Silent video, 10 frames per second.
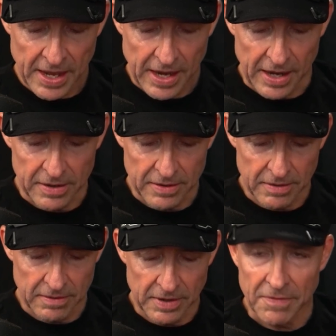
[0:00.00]
And
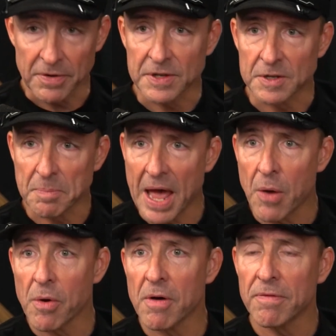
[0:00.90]
the difference is
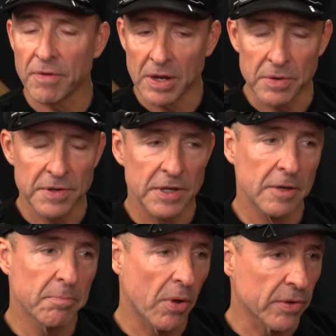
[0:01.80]
power,
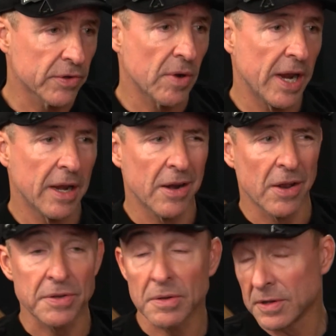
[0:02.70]
frequency, pulse rate, and
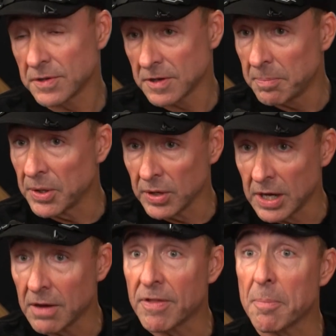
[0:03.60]
also the
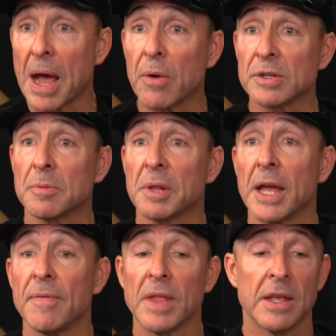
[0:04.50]
stability of the power supply.